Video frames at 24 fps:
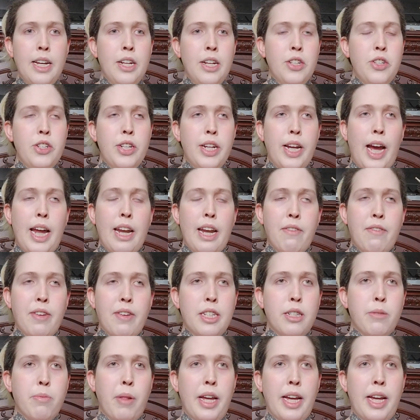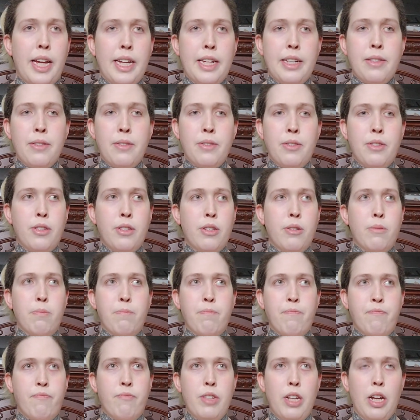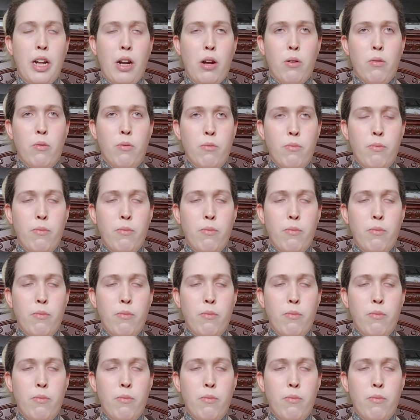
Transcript: she kind of explains, you know,